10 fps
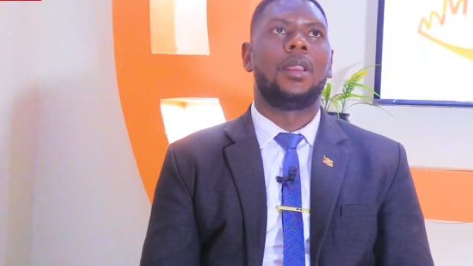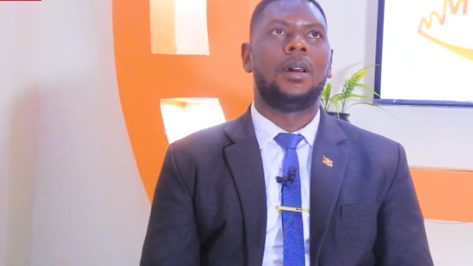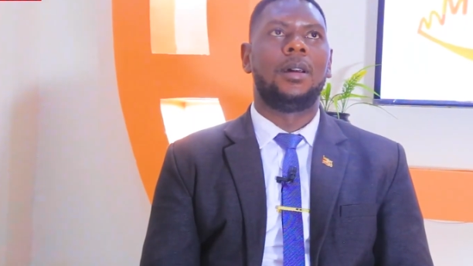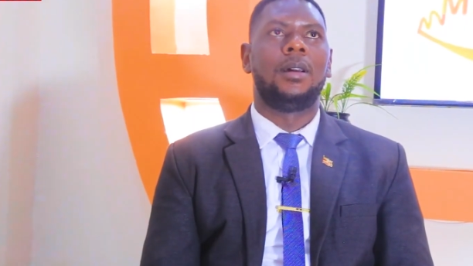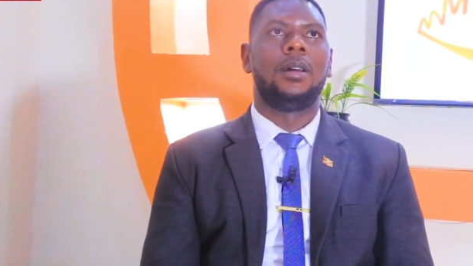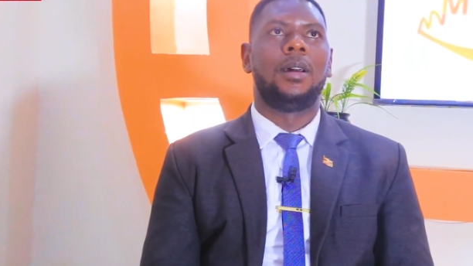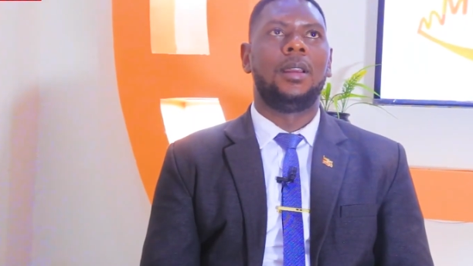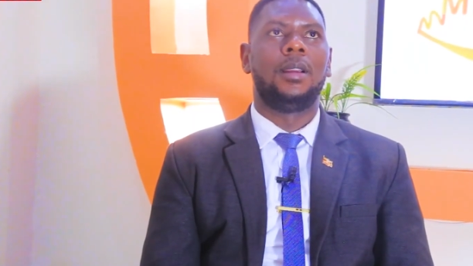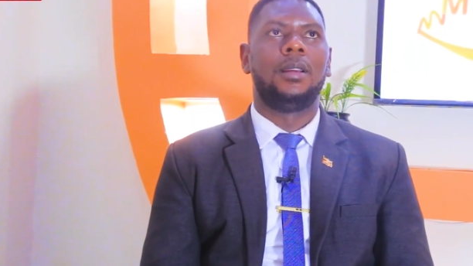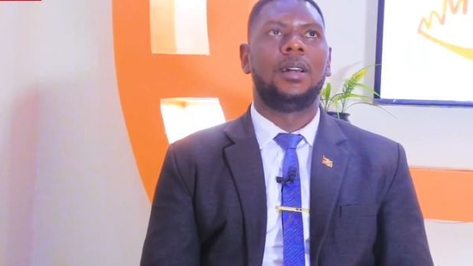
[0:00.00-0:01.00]
Uh,
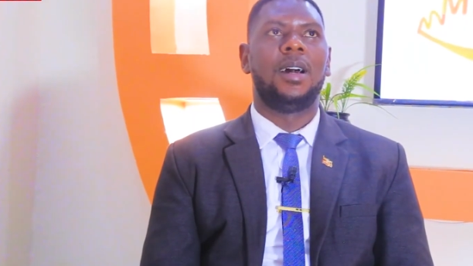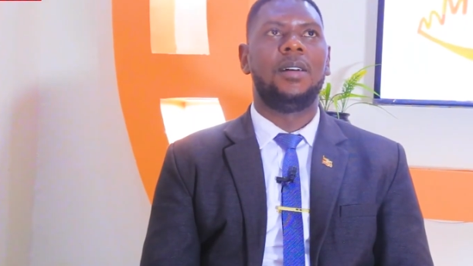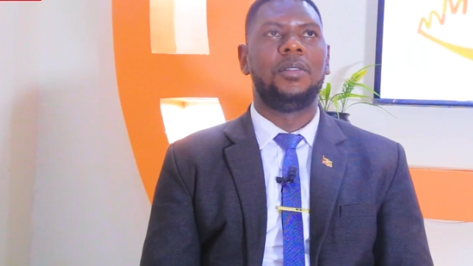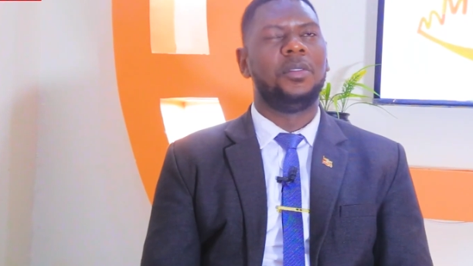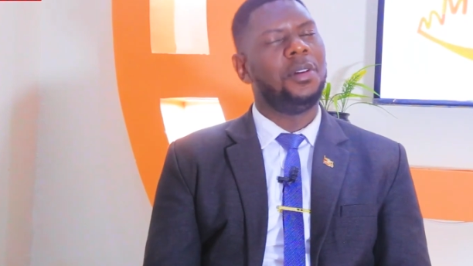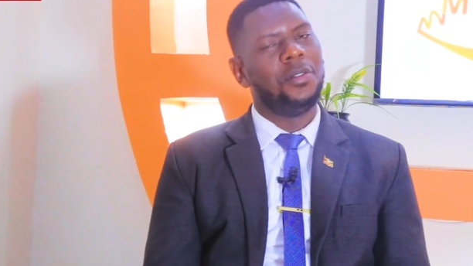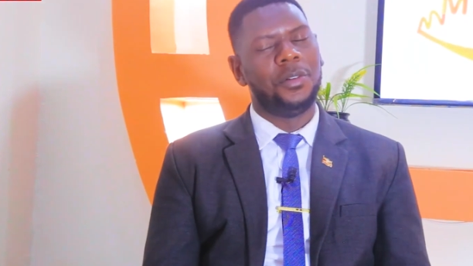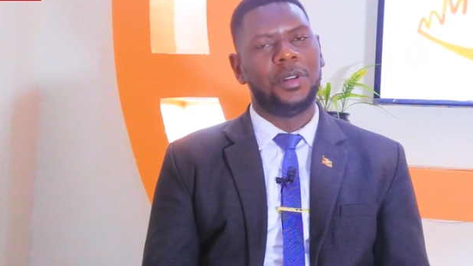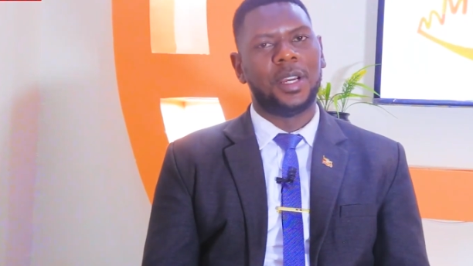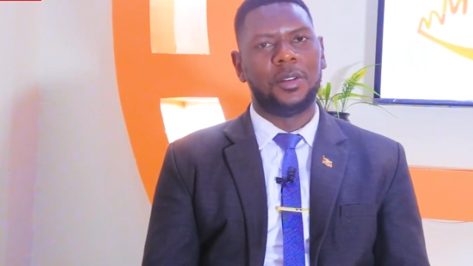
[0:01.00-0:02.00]
I have a very
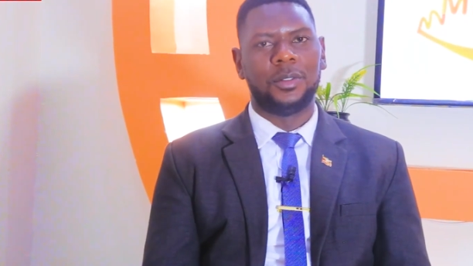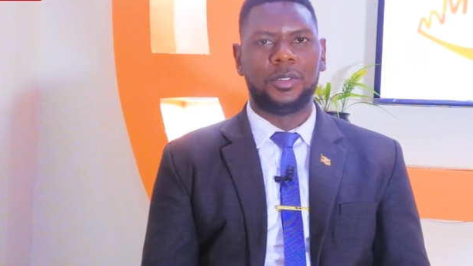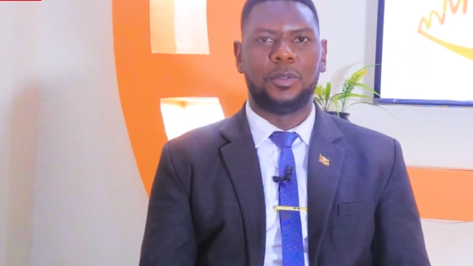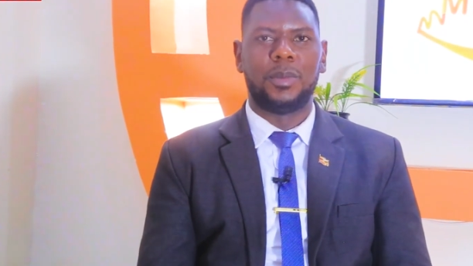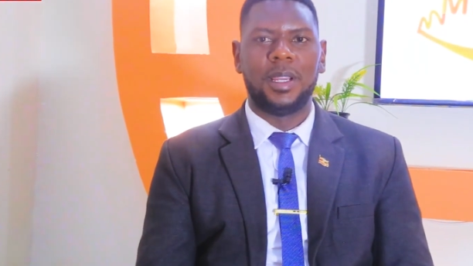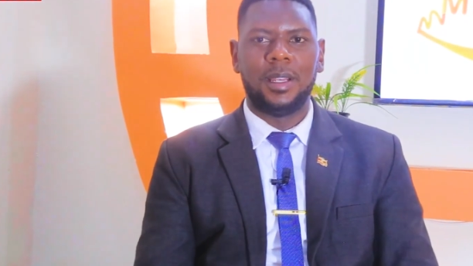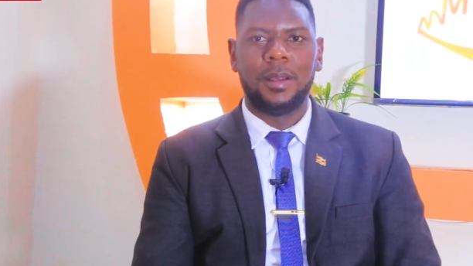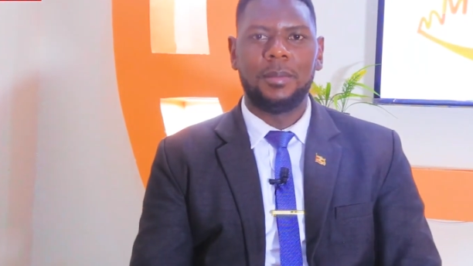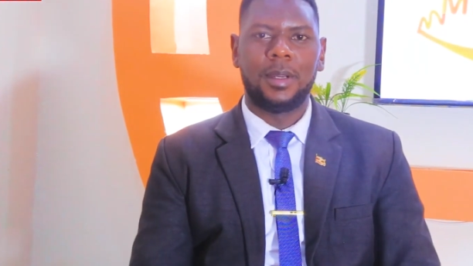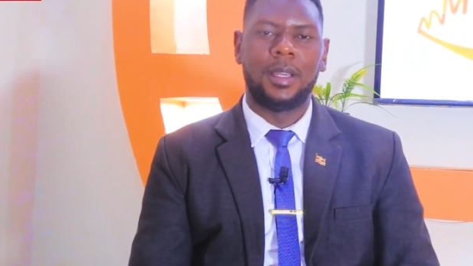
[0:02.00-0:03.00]
few titles to my
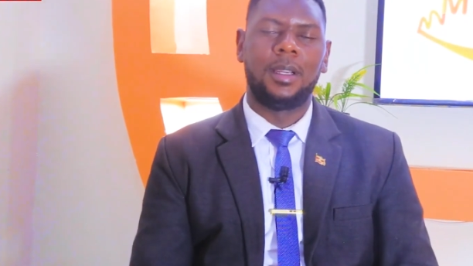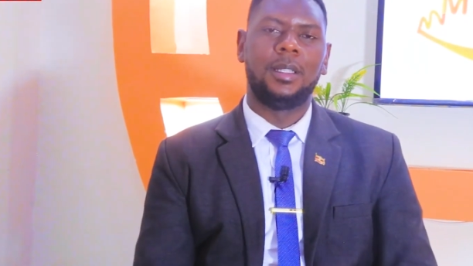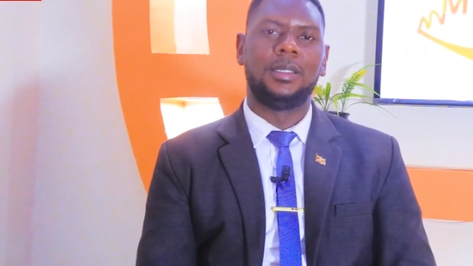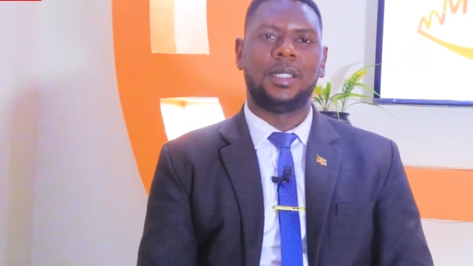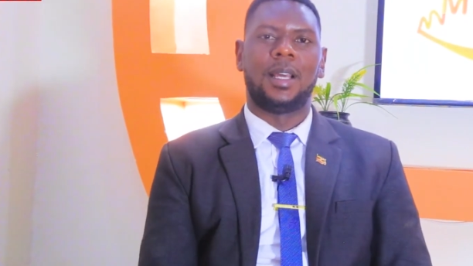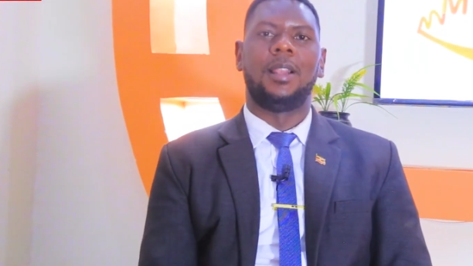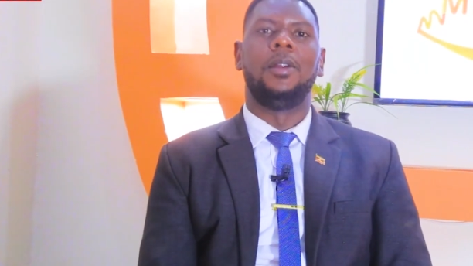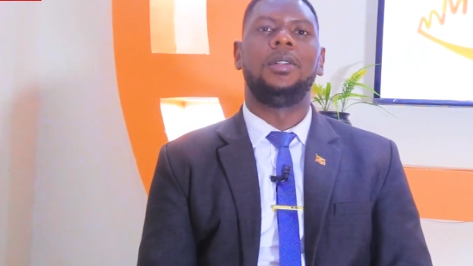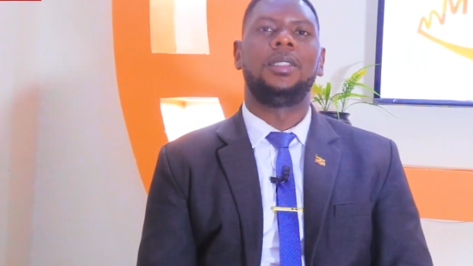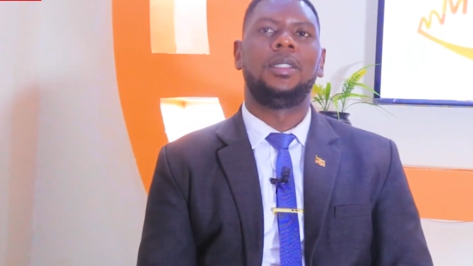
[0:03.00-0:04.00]
name. I can't say a
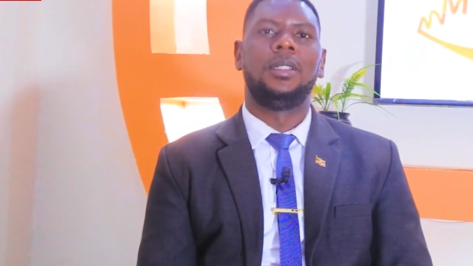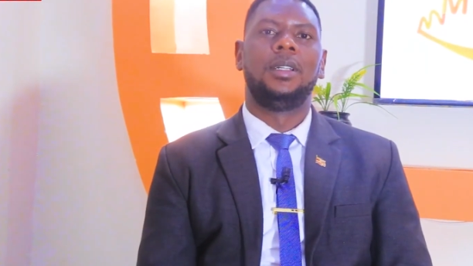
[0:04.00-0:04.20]
lot.